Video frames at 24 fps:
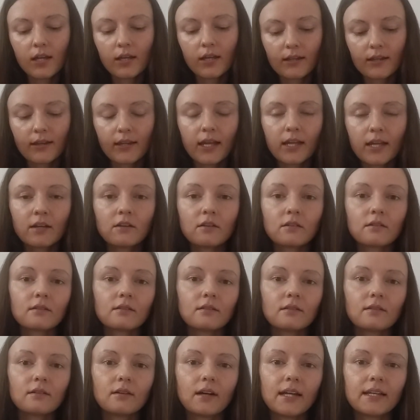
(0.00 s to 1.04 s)
Then
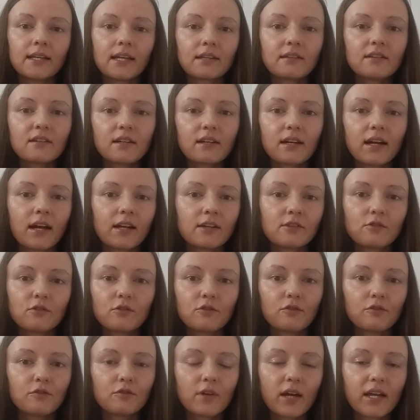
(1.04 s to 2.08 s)
another kind
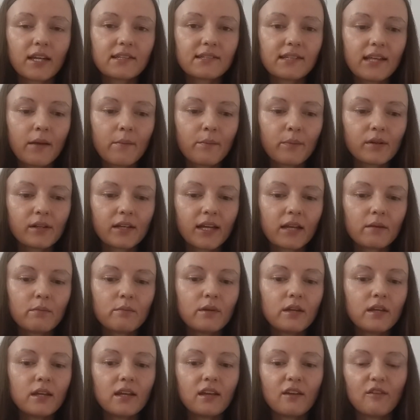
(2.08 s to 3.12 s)
of example can
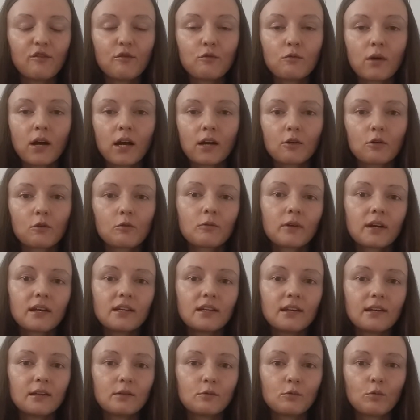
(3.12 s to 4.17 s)
be if you are
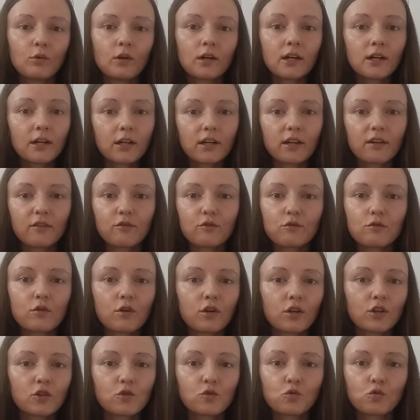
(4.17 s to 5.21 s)
already in work, if you're
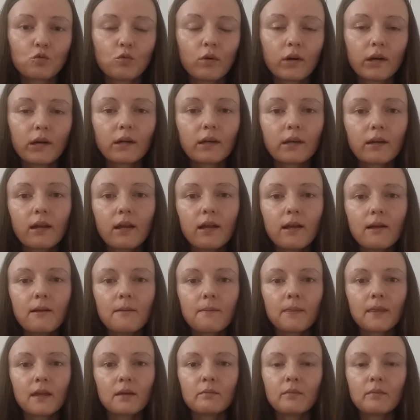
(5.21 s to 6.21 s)
going to work, then